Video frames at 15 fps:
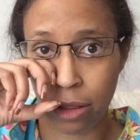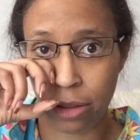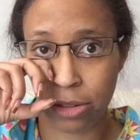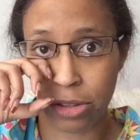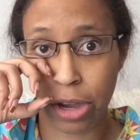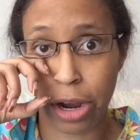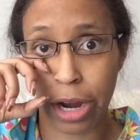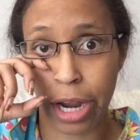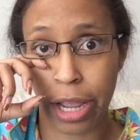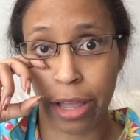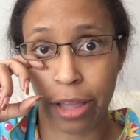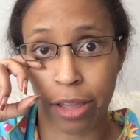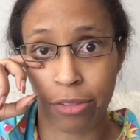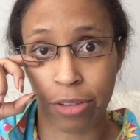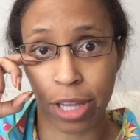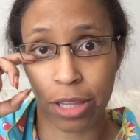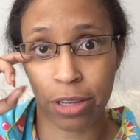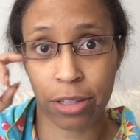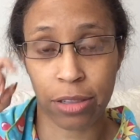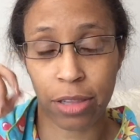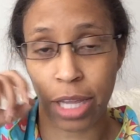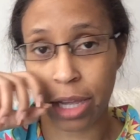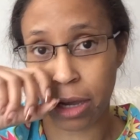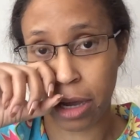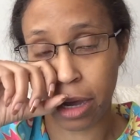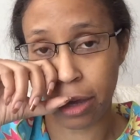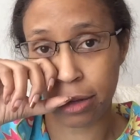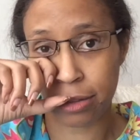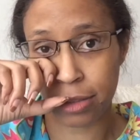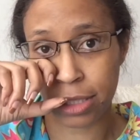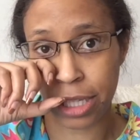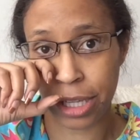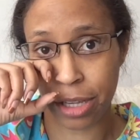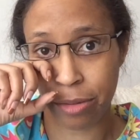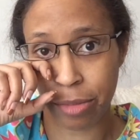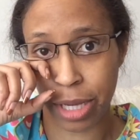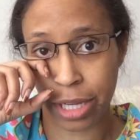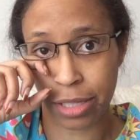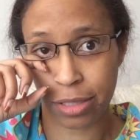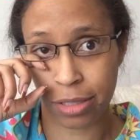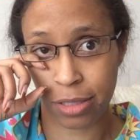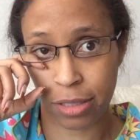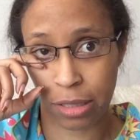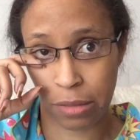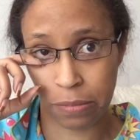Sorry if I look like a hot, stinking mess.